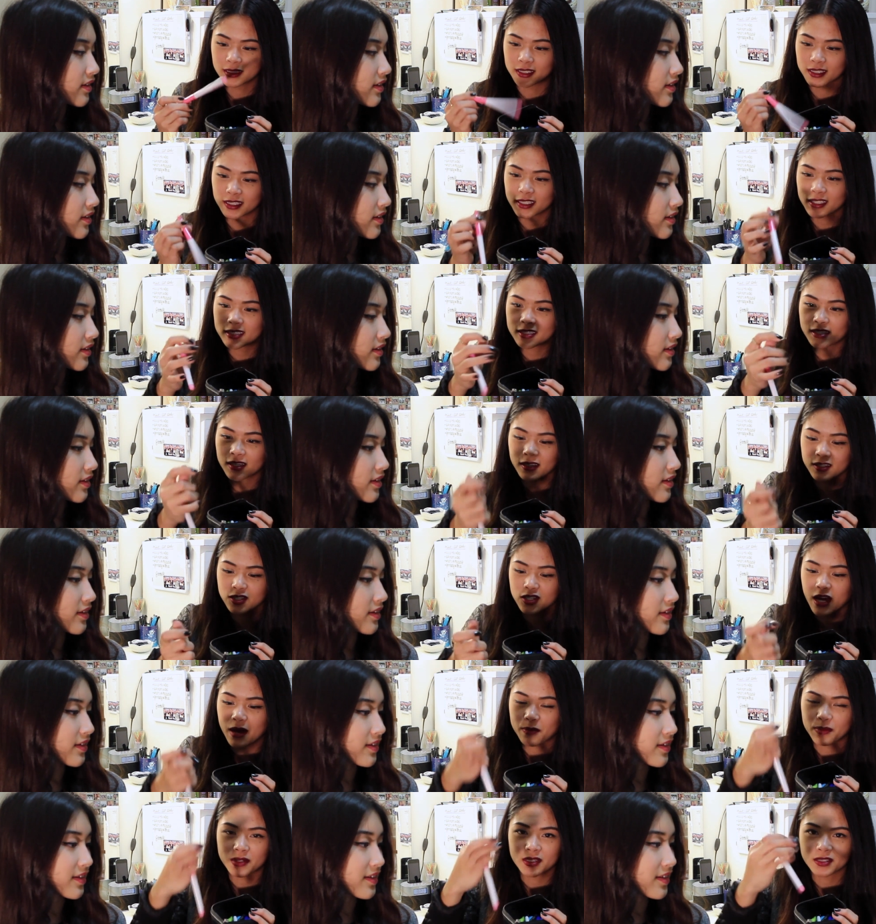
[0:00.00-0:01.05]
Speaker 1: this. A
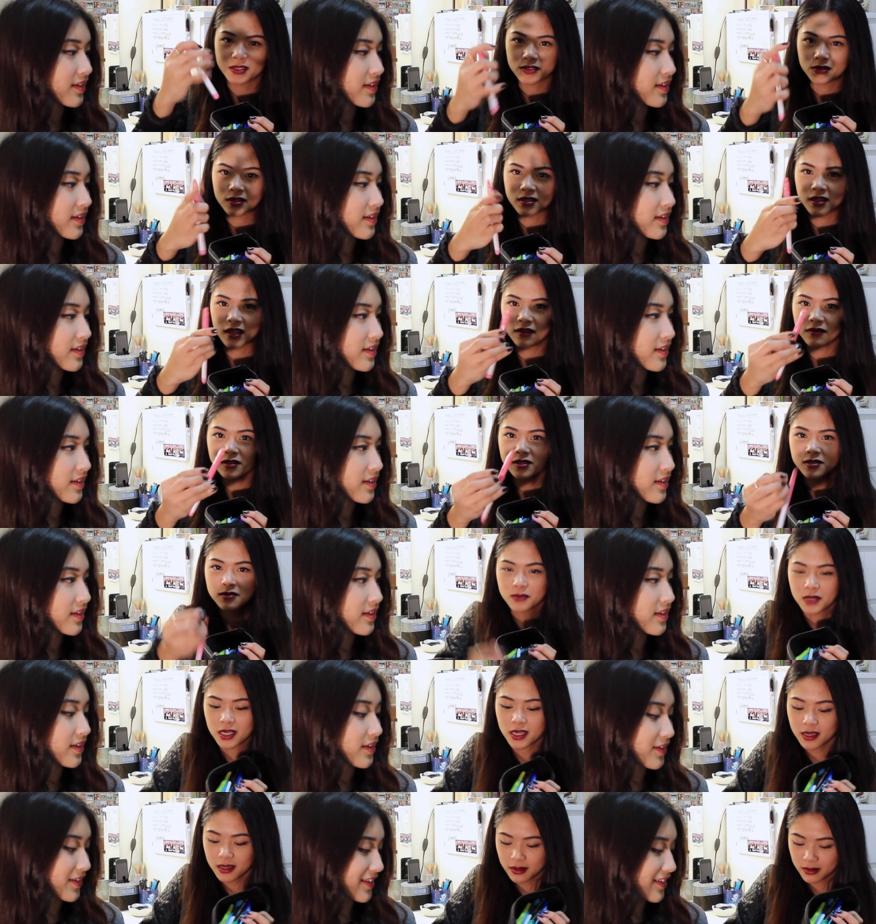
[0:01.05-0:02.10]
Japanese student gave it to
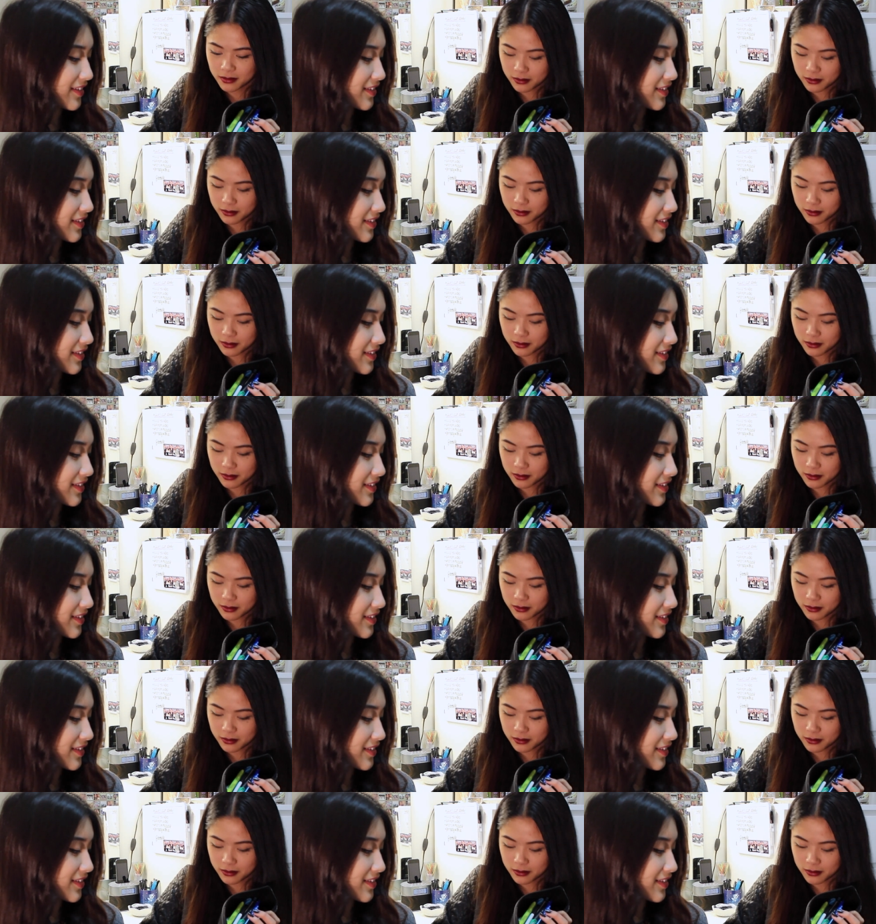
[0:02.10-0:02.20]
me.